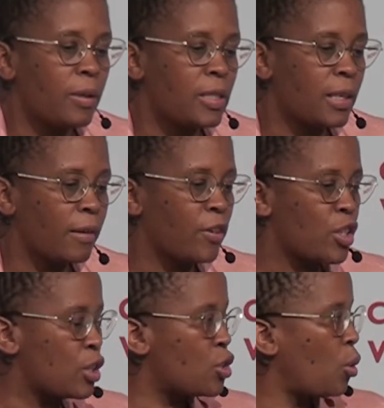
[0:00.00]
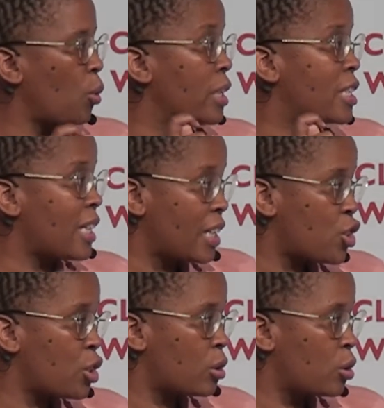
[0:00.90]
services or
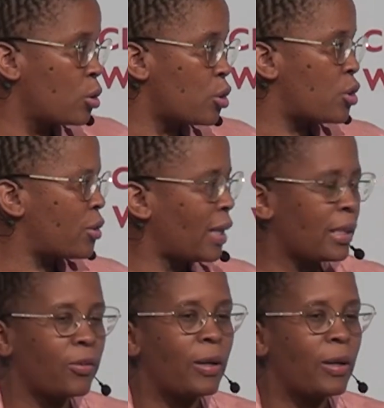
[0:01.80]
essential goods that